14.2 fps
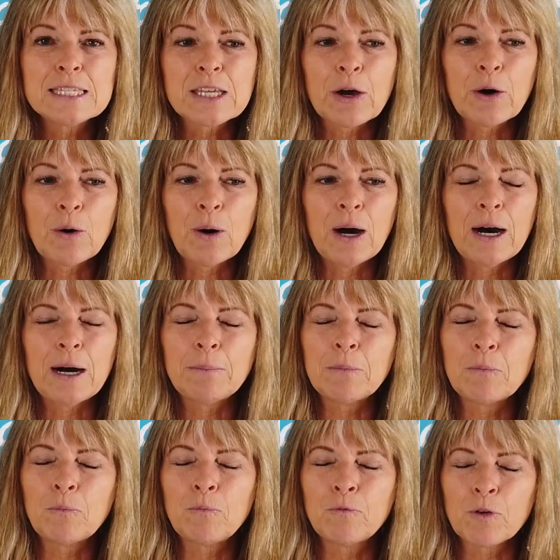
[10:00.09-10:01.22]
So
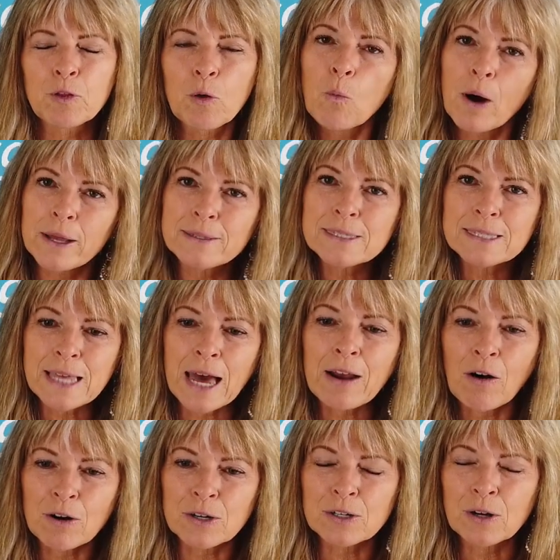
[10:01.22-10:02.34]
for the ones
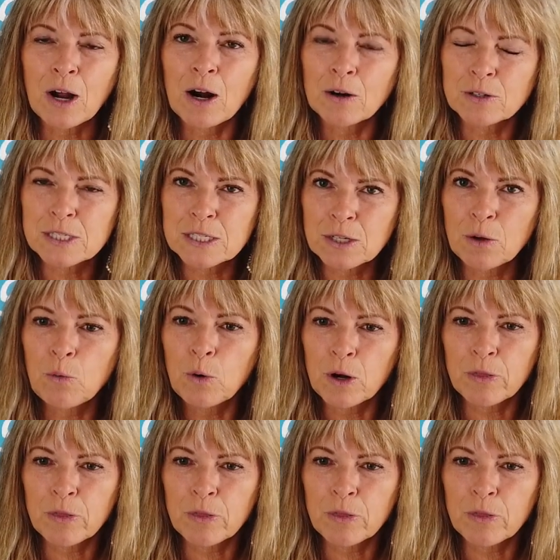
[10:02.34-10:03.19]
that are still